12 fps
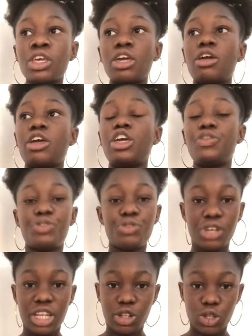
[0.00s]

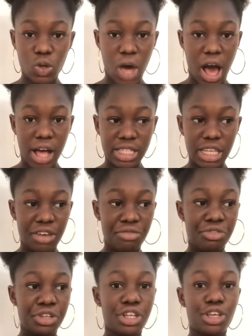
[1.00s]

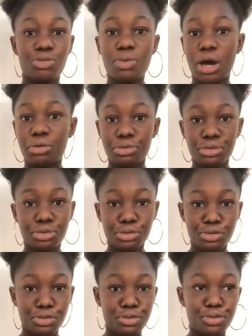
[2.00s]
you are good to go.
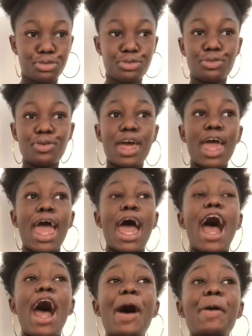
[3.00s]

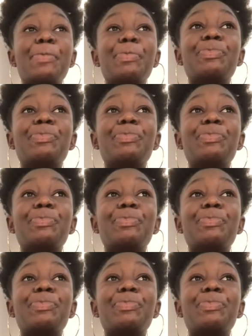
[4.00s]
I